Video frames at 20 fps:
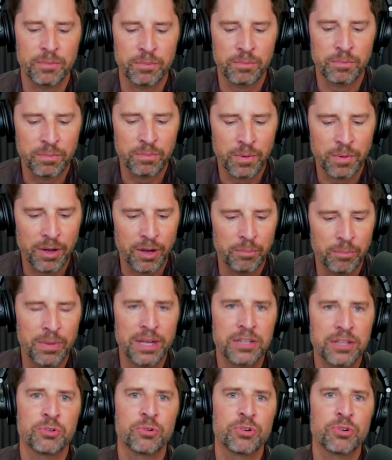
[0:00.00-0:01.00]
uh,
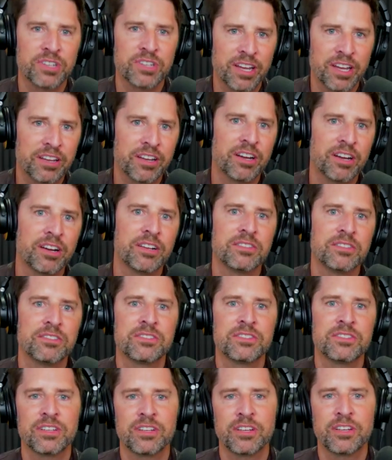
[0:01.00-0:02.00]
mentors,
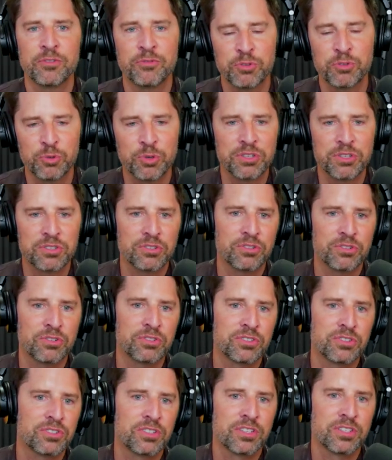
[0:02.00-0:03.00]
icons,
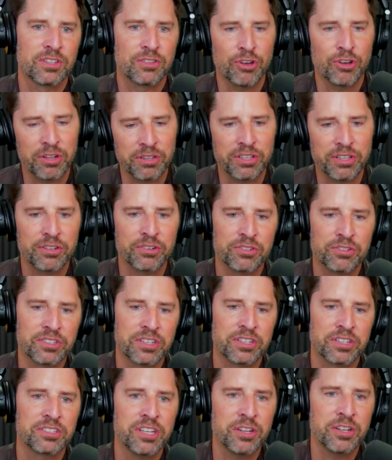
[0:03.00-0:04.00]
influencers, thought leaders,
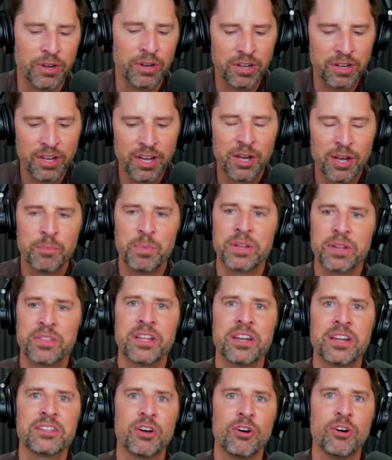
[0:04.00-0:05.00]
etc. But
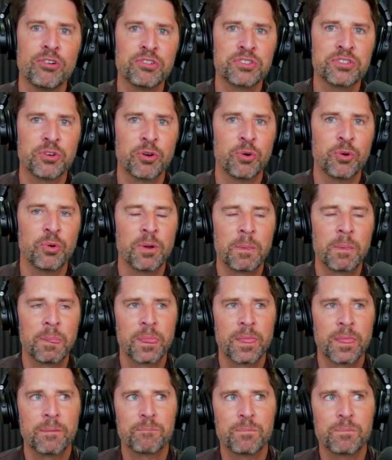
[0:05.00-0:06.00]
then it's also
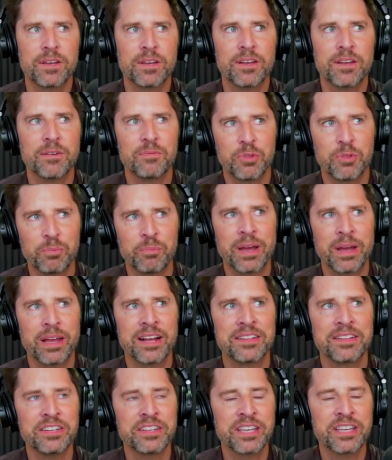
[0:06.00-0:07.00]
eh, my
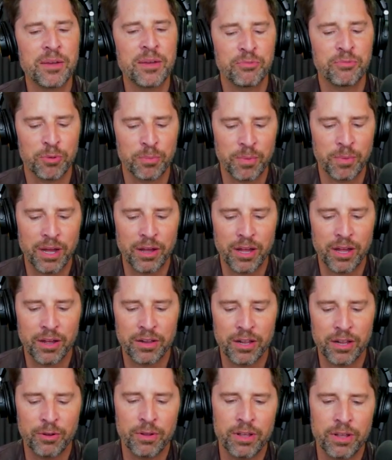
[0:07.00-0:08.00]
idea came from uh,
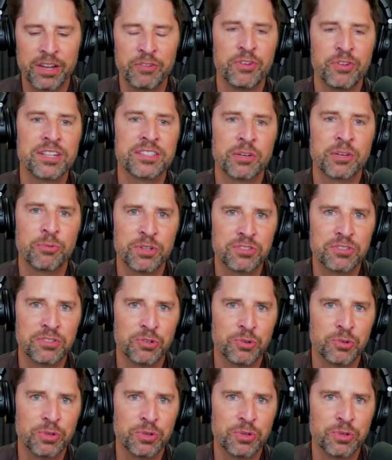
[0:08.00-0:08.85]
an event I went to in